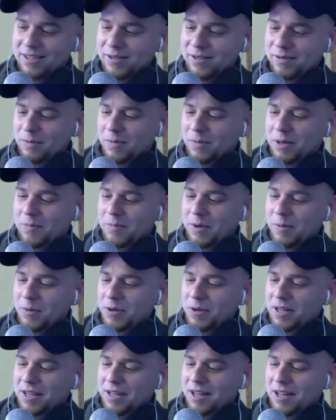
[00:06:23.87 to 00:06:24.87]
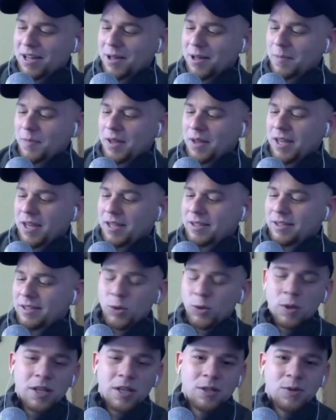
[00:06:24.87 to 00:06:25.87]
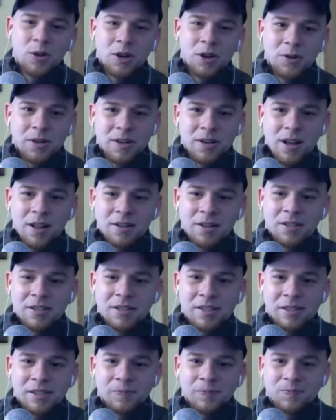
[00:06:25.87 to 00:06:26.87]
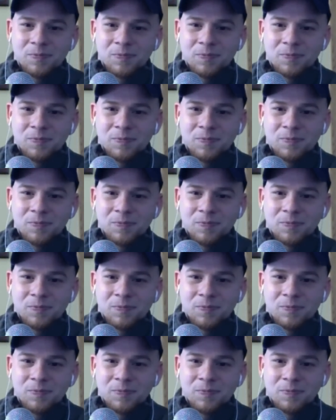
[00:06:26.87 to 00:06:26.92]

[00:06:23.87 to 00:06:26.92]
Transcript: things from my memory. It's $2,200.